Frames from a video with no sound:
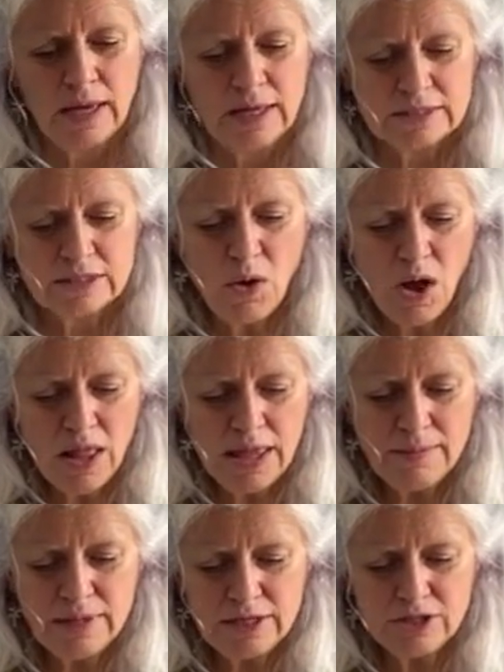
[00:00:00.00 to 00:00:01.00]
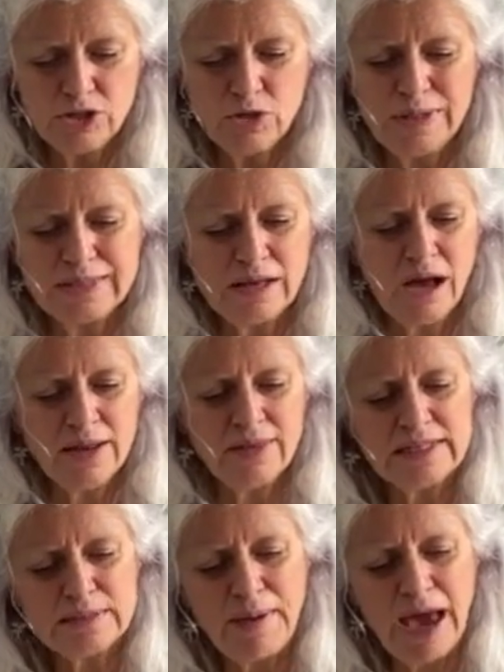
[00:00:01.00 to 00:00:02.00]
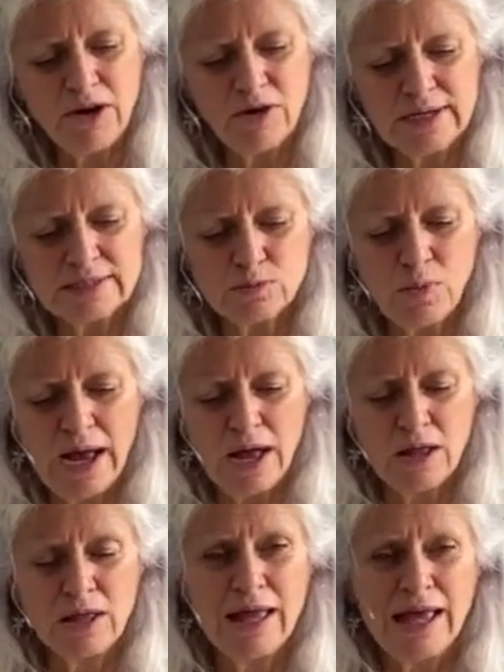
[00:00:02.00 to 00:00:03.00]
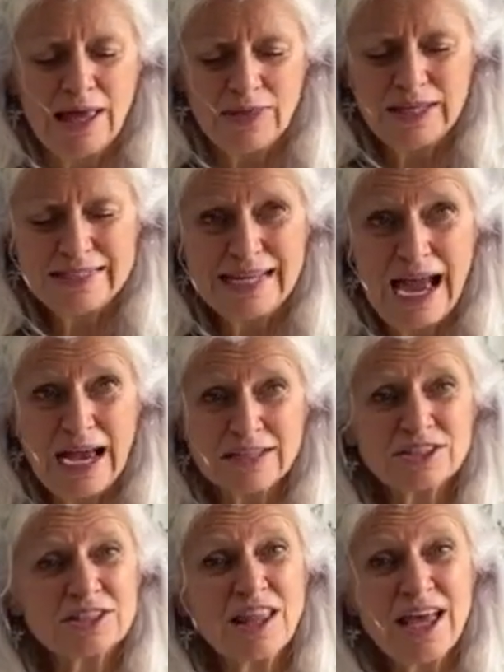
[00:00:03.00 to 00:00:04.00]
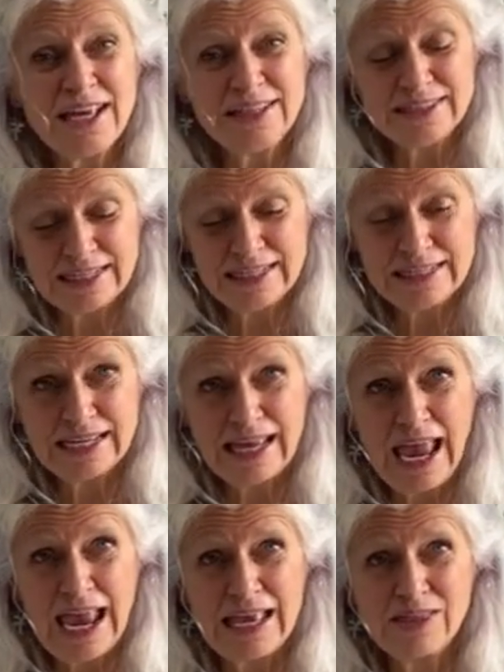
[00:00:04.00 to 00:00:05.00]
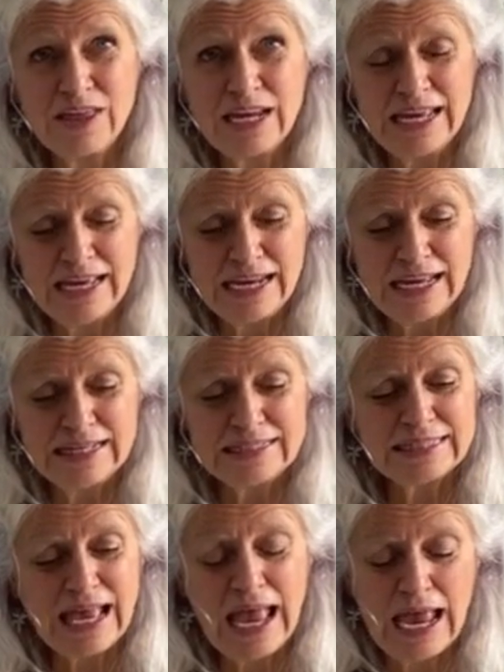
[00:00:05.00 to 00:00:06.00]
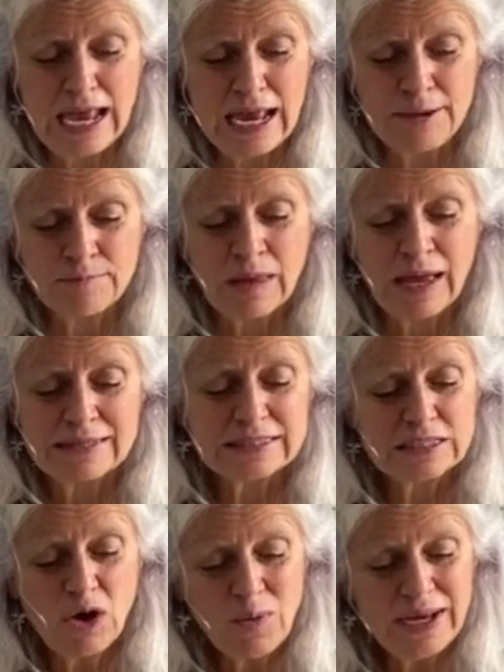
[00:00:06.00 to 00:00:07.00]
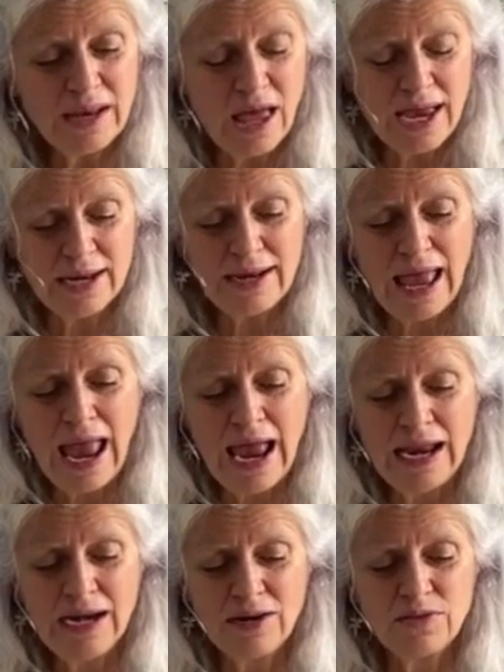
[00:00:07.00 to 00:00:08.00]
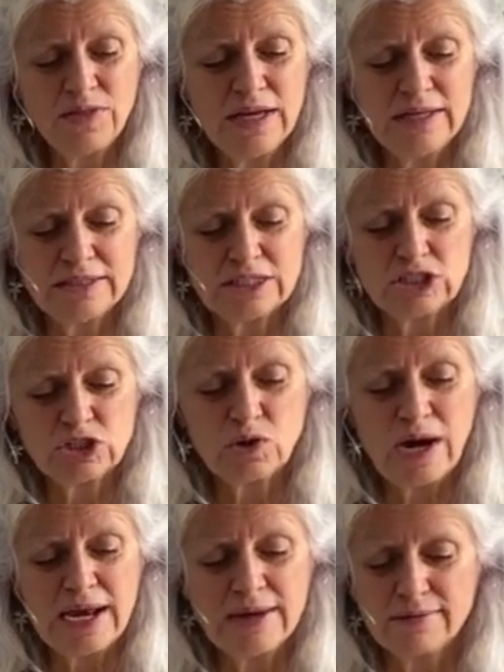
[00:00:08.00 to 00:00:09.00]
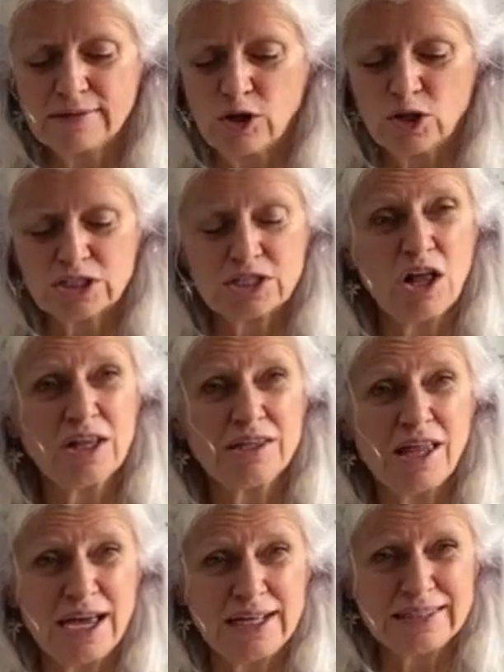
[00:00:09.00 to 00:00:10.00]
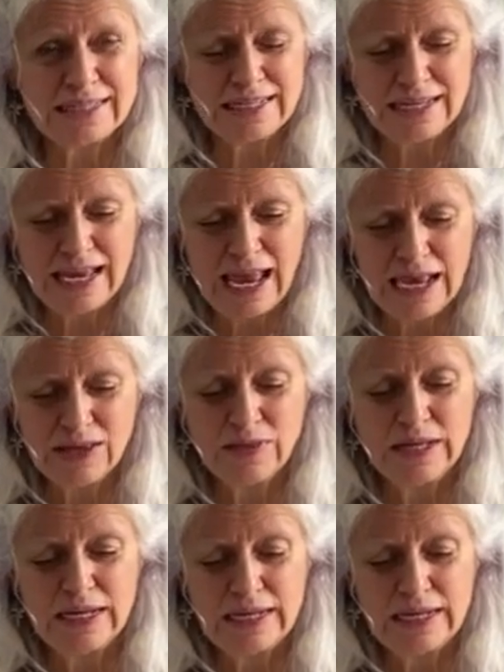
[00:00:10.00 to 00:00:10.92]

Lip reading: So all I'm going to do is on this pattern as well, the dashed lines indicate that it is a sewing line, and the straight or solid lines indicate that it